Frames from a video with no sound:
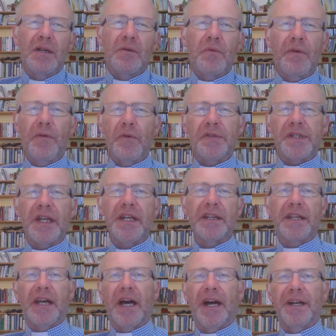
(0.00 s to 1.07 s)
We've all seen
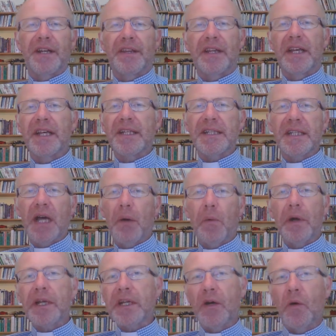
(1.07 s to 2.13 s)
the kind of thing,
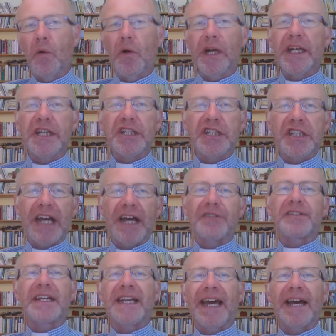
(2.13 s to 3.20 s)
someone calling,
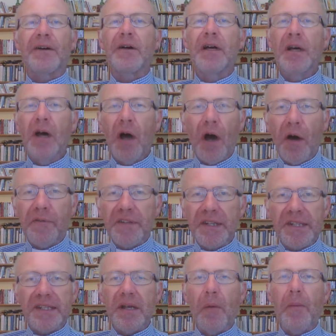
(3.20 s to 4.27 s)
shouting out after
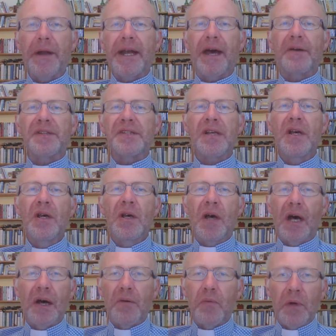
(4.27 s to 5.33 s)
someone else
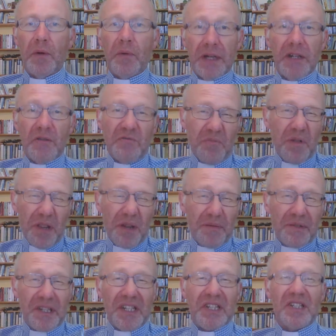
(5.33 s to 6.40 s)
when you want them
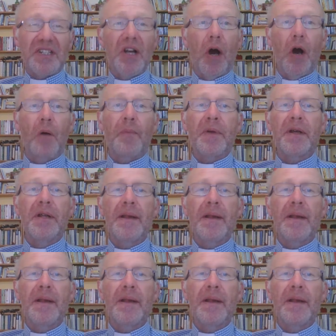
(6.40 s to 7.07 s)
to stop.